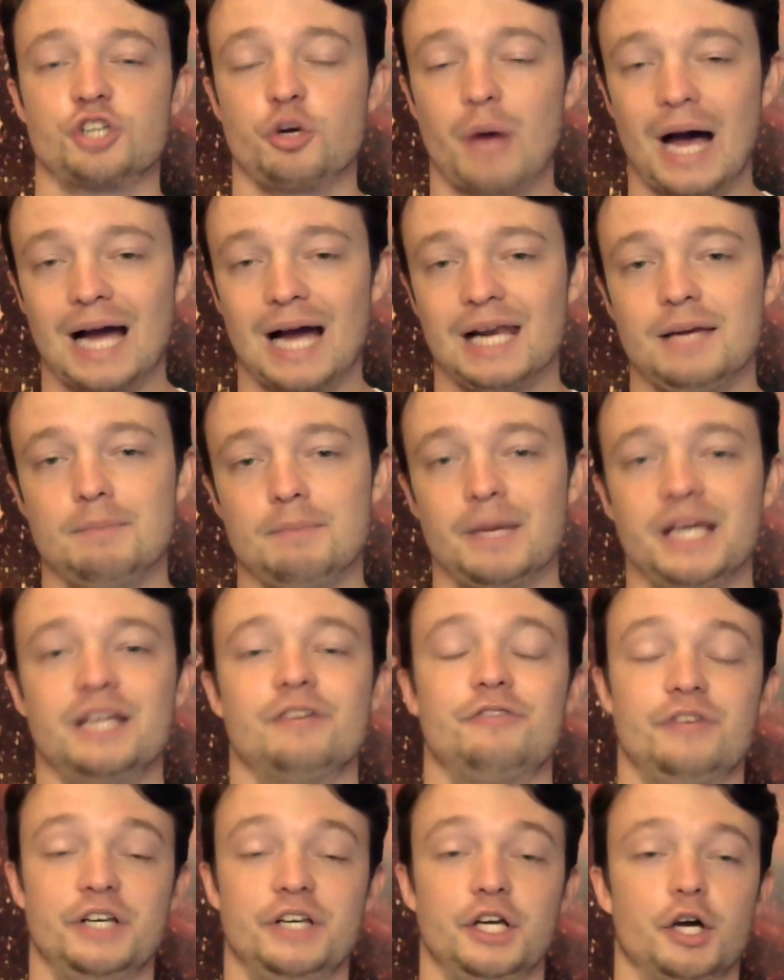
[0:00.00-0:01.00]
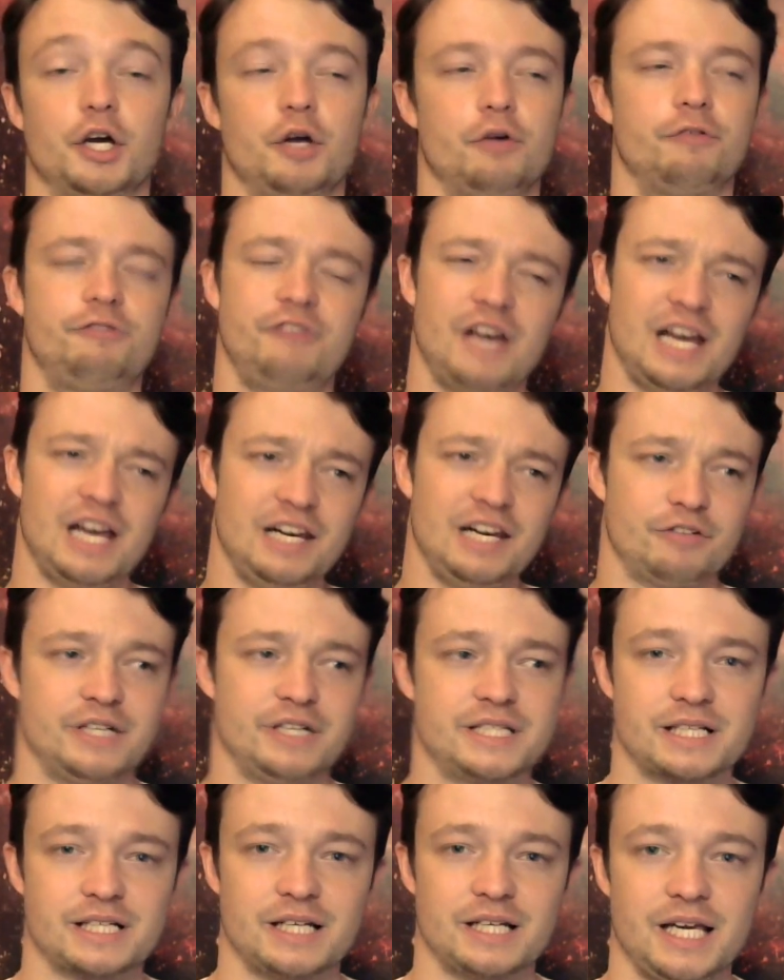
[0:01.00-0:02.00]
So Ali made a video fairly
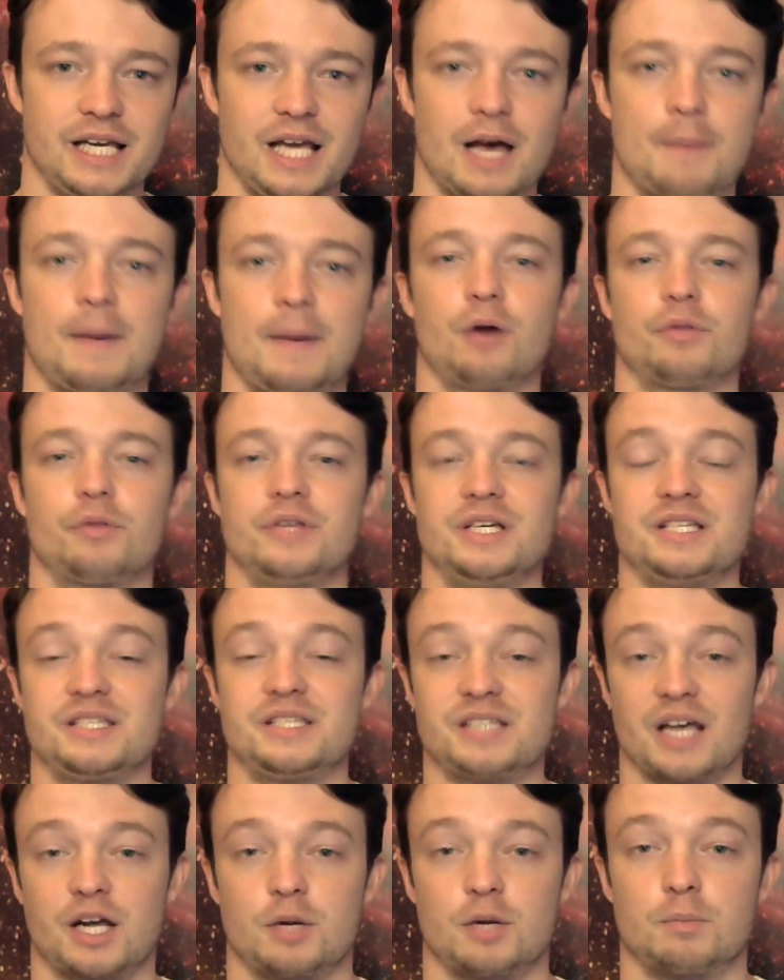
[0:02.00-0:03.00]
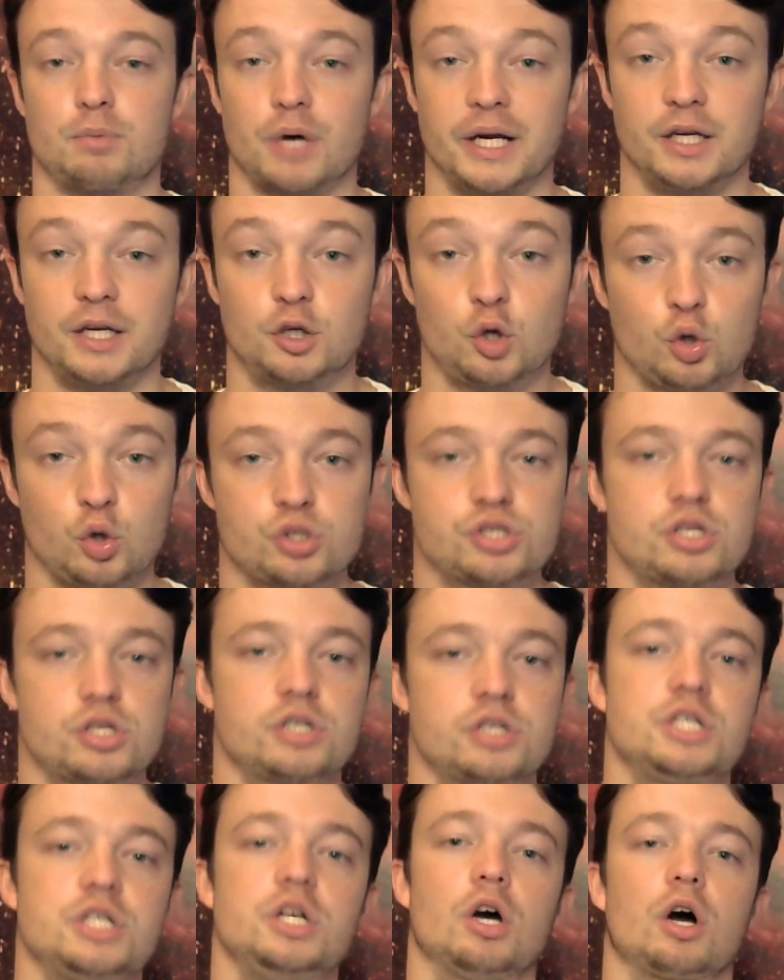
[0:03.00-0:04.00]
recently about the Second Brain course
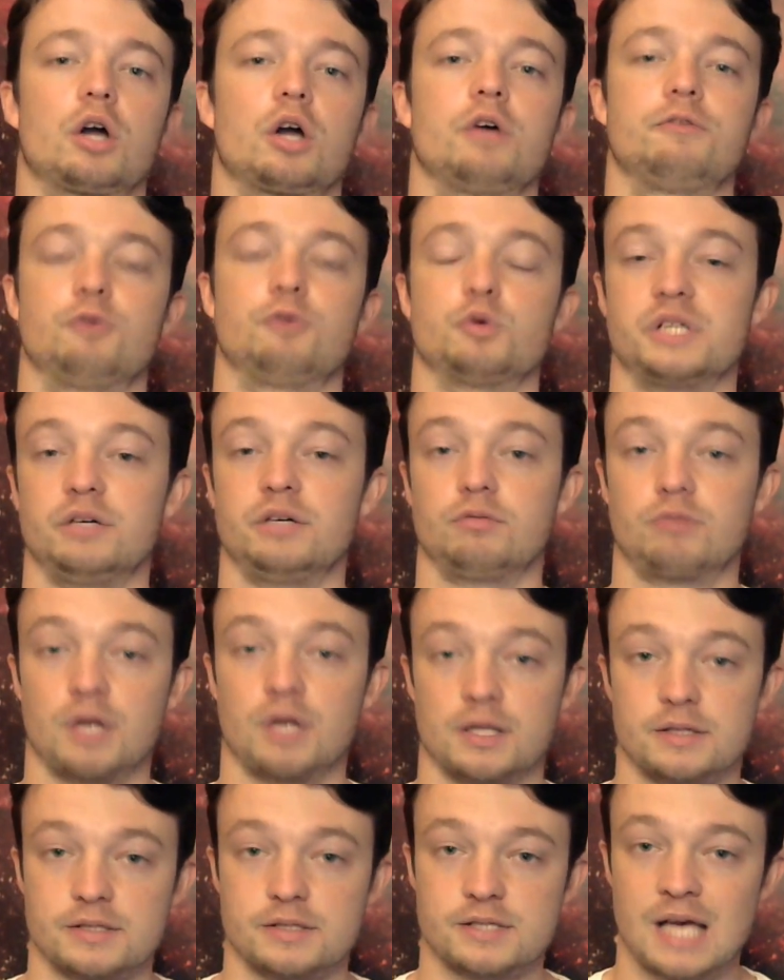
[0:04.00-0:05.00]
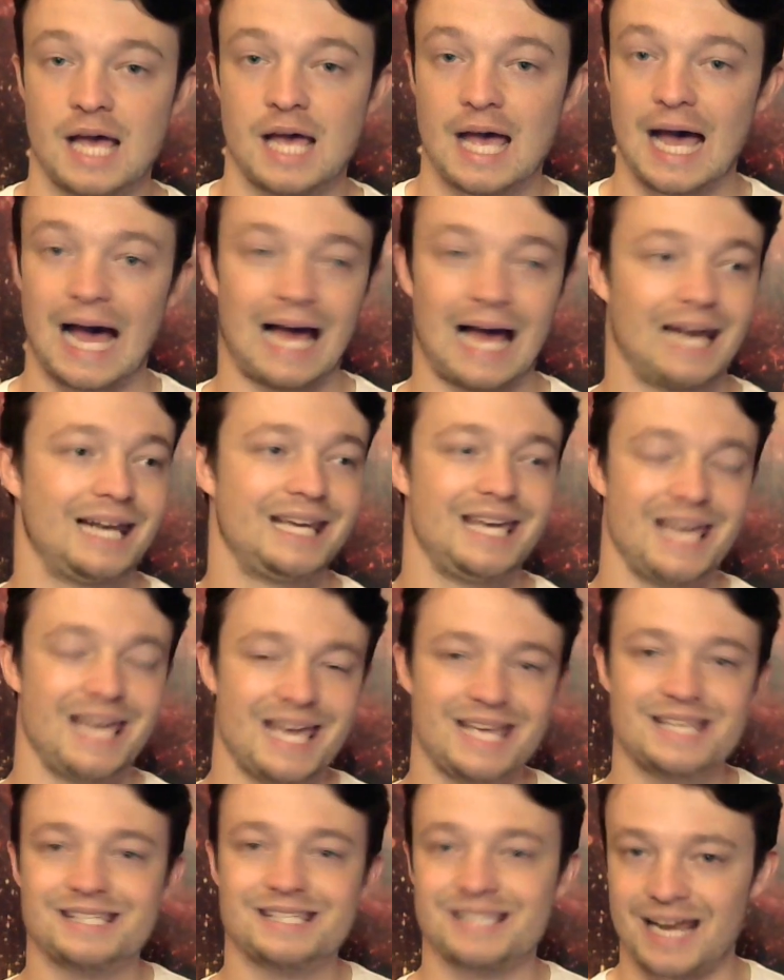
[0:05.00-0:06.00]
that Tiago Forte runs. Ali
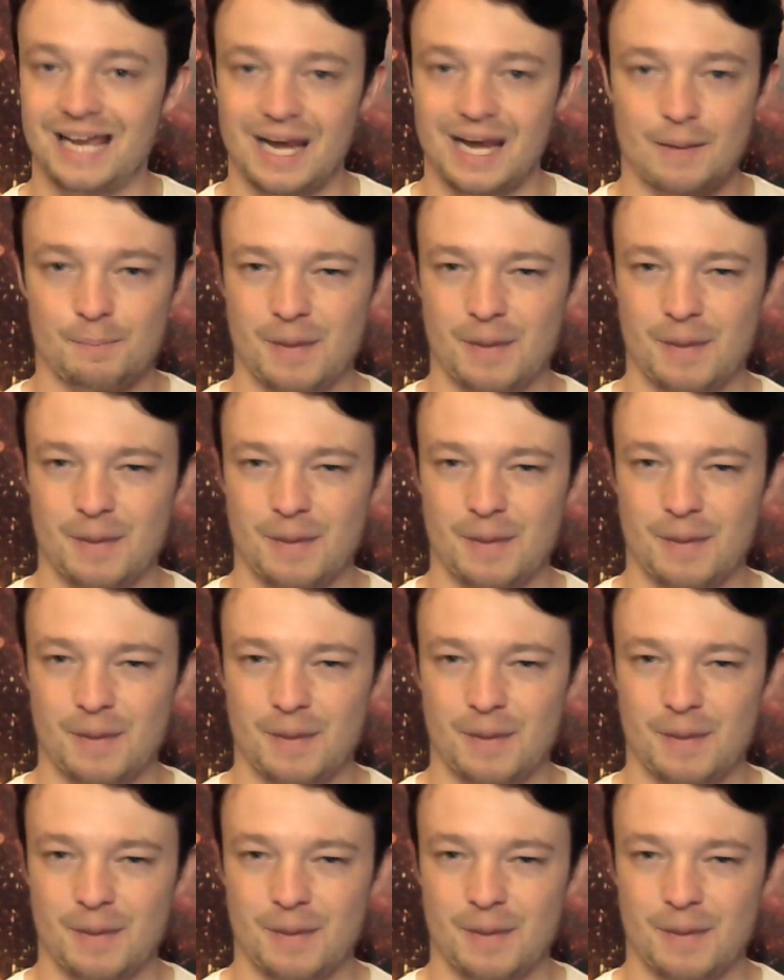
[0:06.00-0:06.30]
is an